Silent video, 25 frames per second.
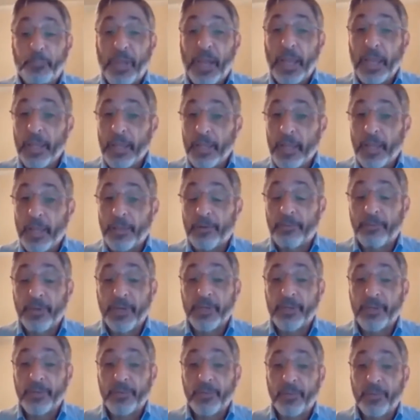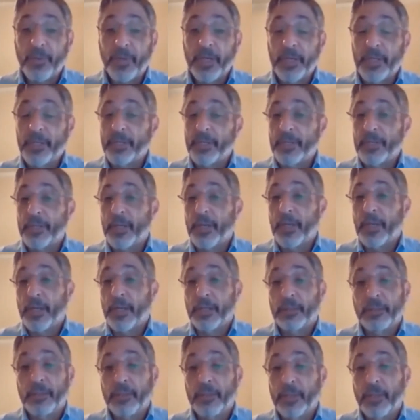The other risk was
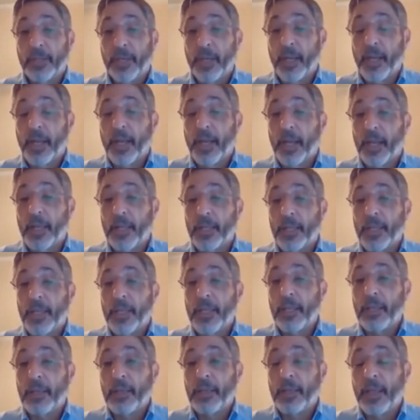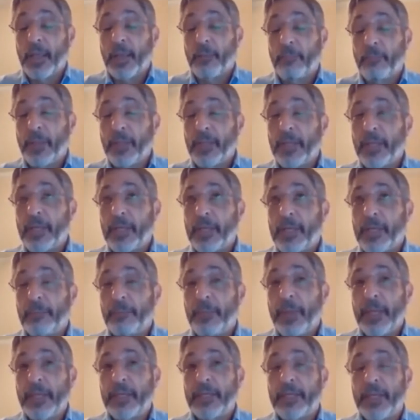the ability to
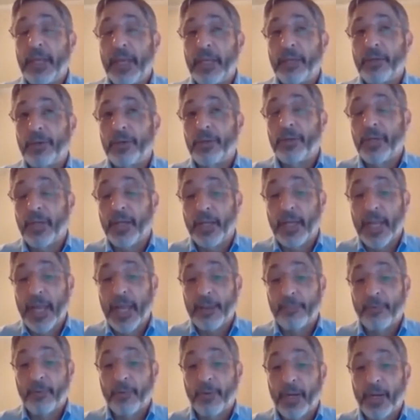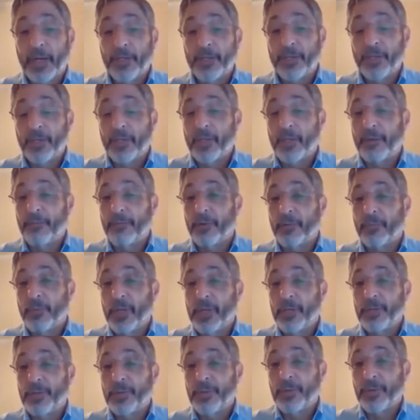maintain good collaboration of the
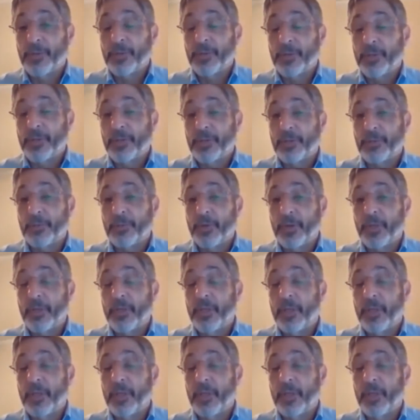resources with,